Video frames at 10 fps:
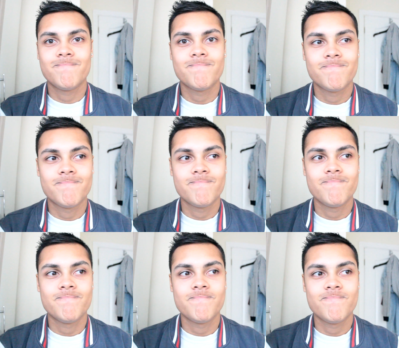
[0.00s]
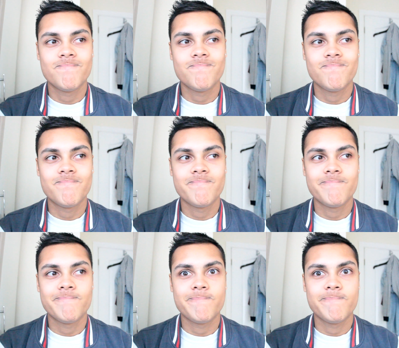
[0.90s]

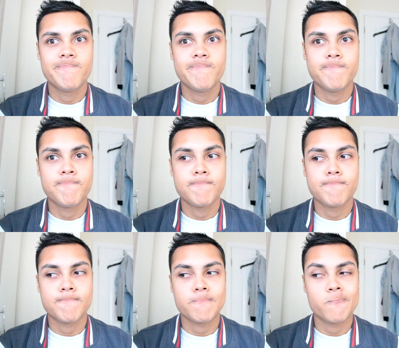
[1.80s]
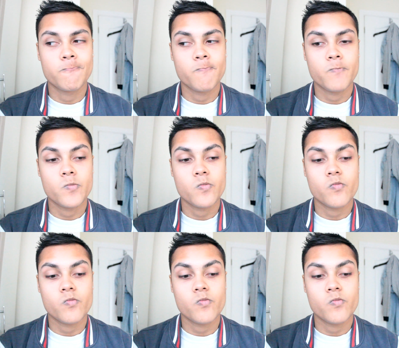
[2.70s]
No one is speaking in this clip.